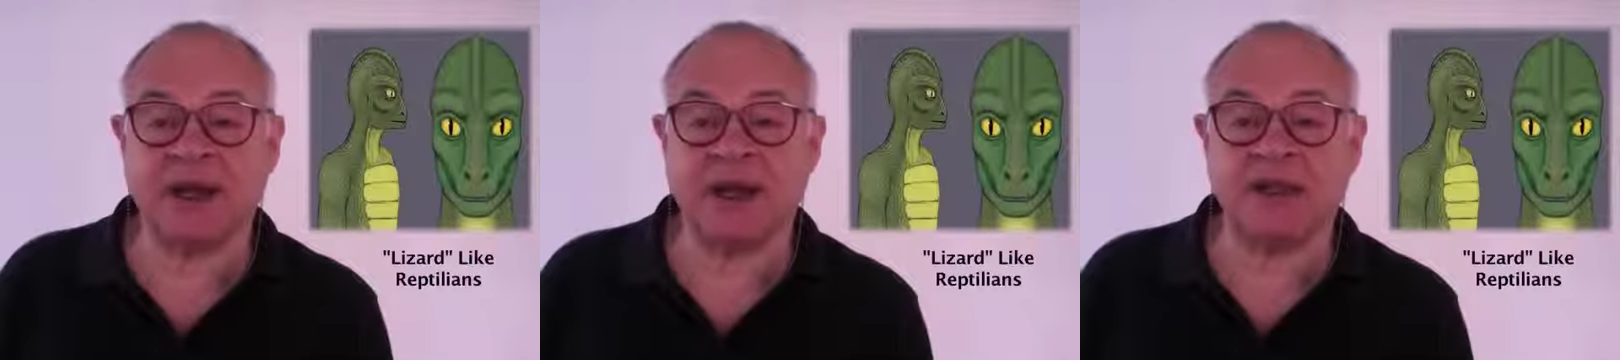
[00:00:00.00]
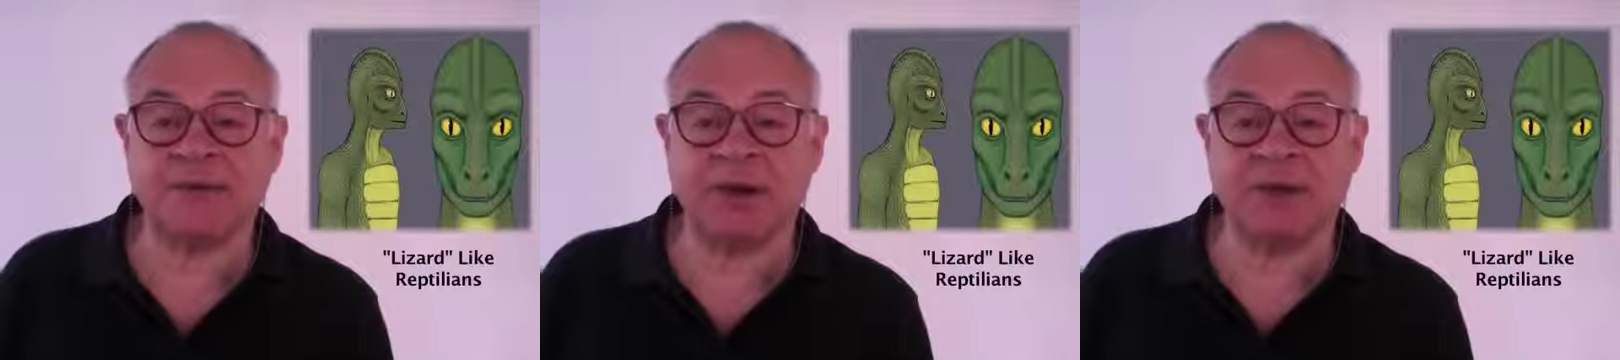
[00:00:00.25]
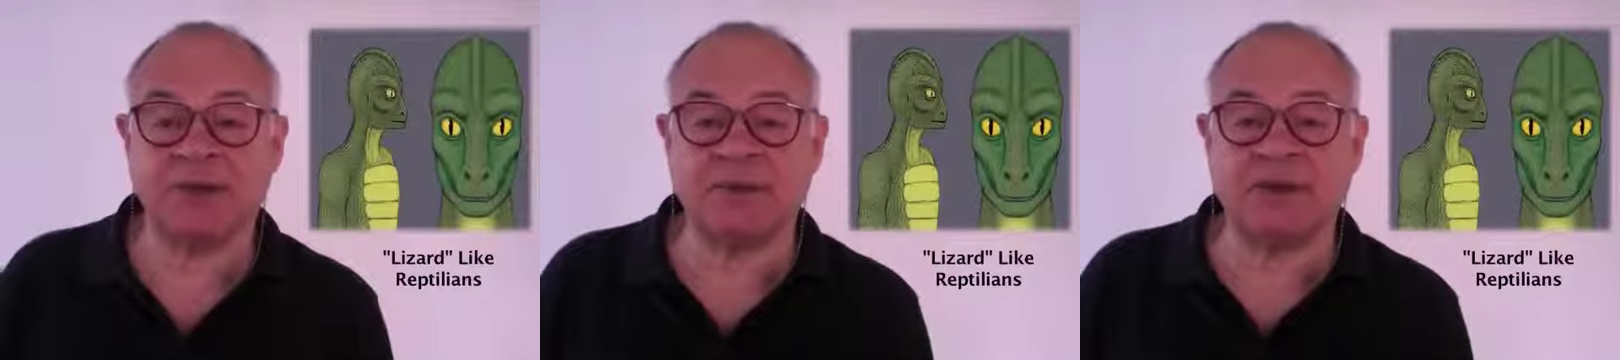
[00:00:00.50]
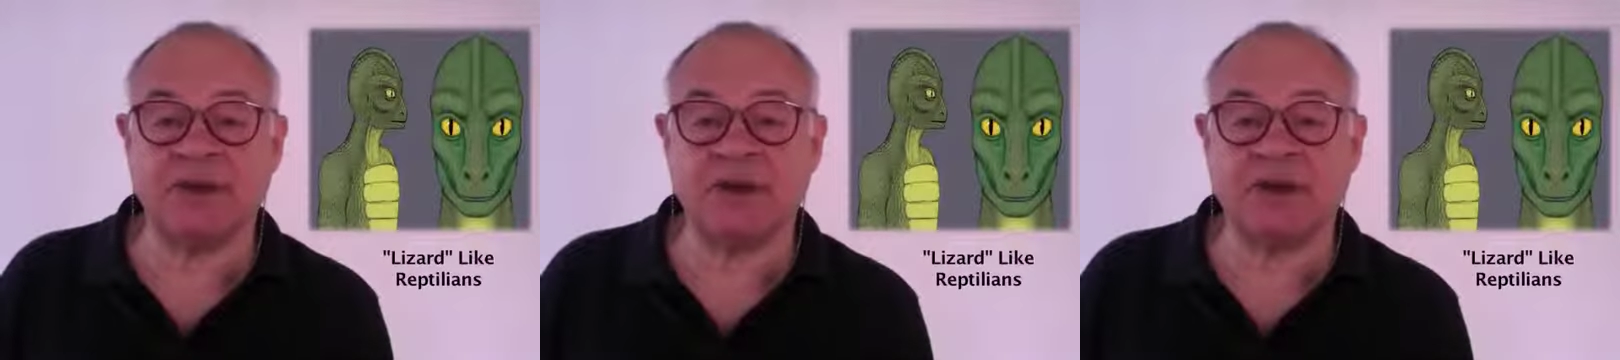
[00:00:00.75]
It is
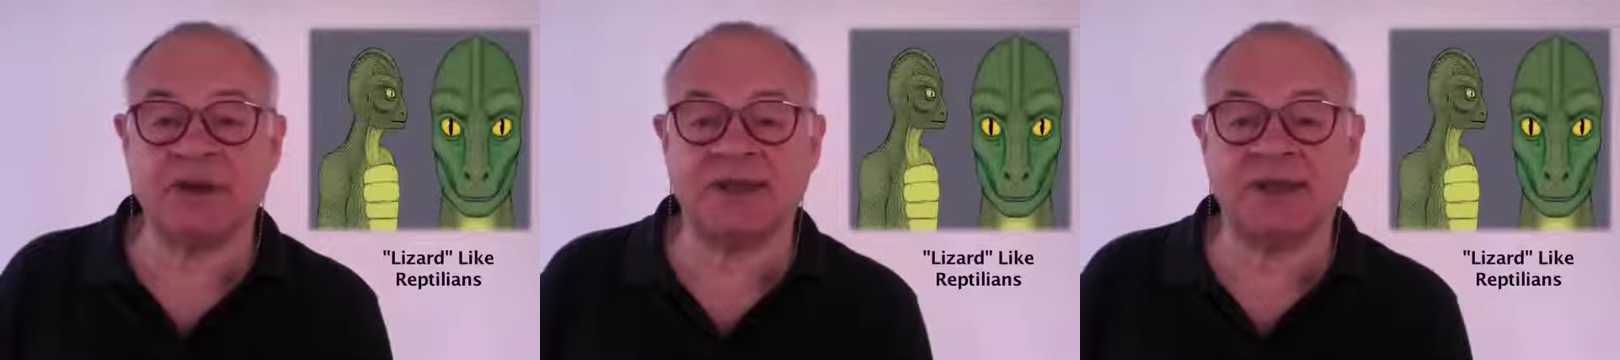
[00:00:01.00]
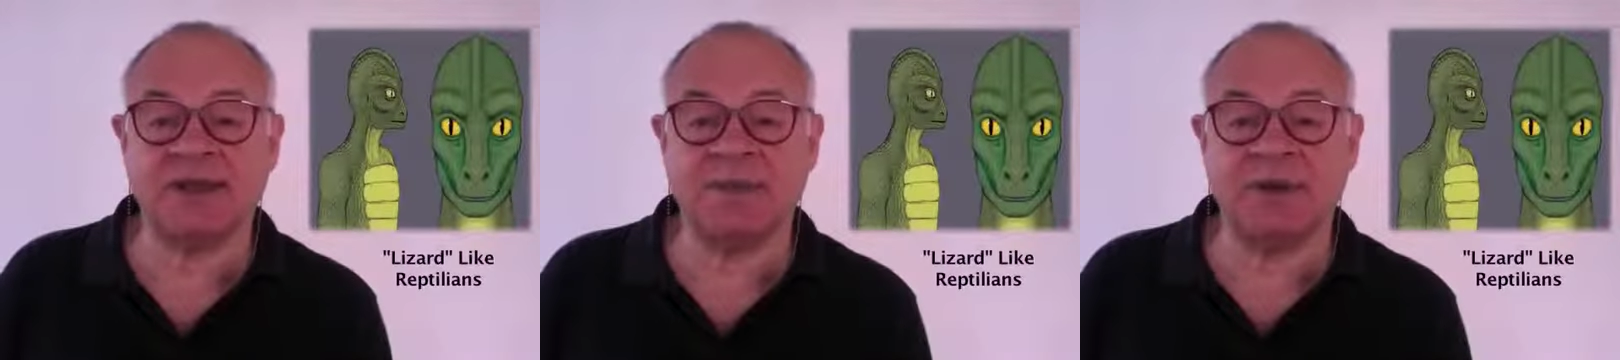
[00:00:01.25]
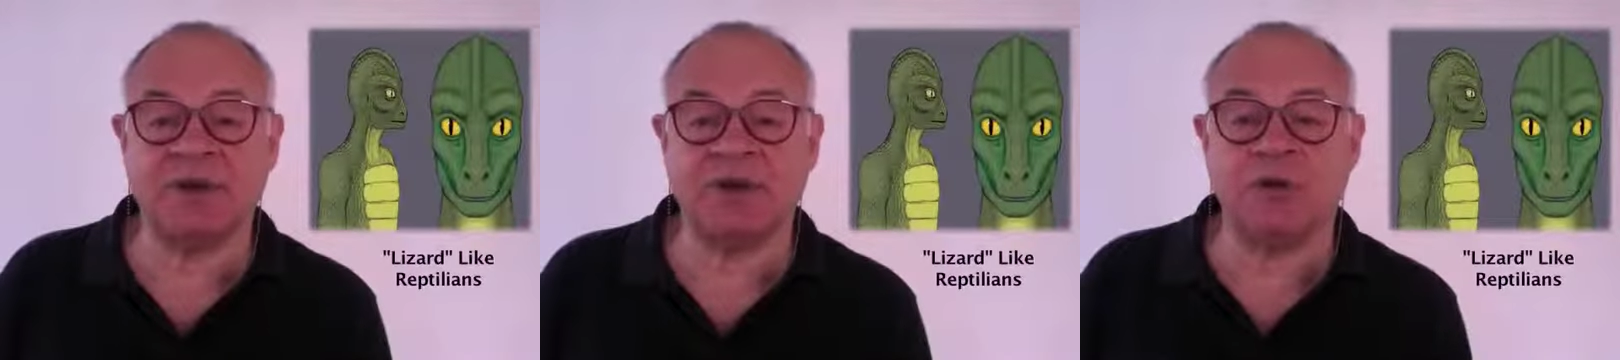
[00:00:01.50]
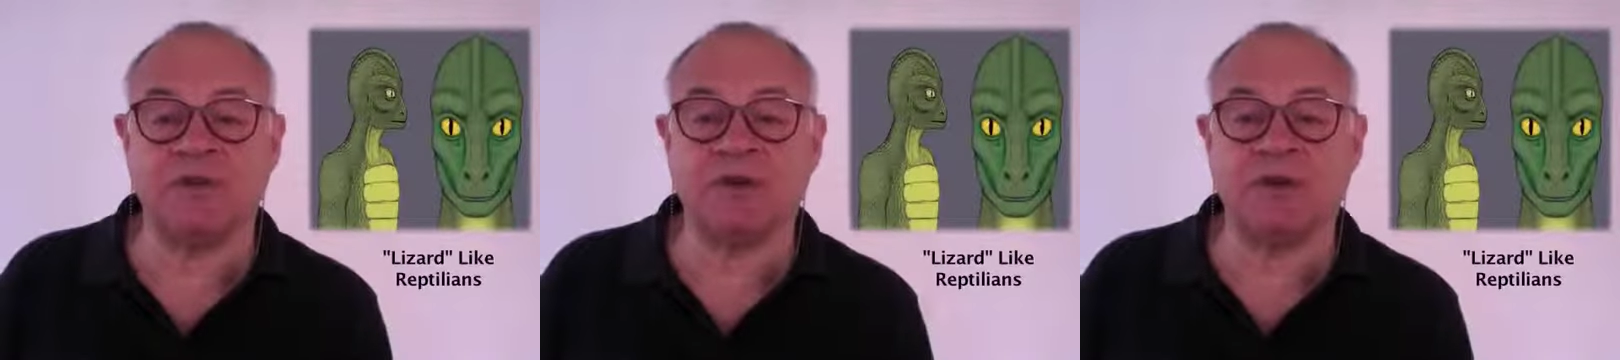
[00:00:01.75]
possible these are separate
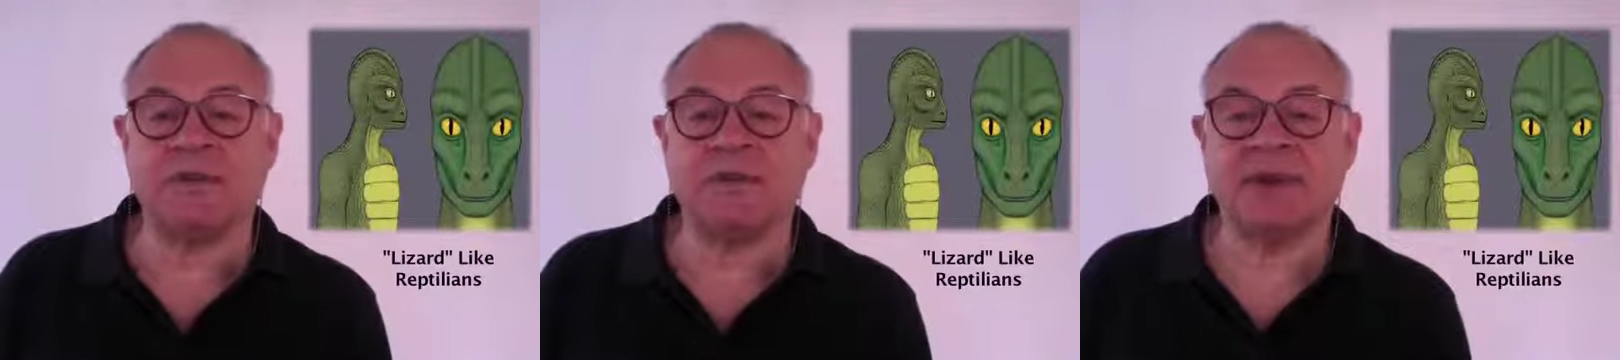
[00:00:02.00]
groups.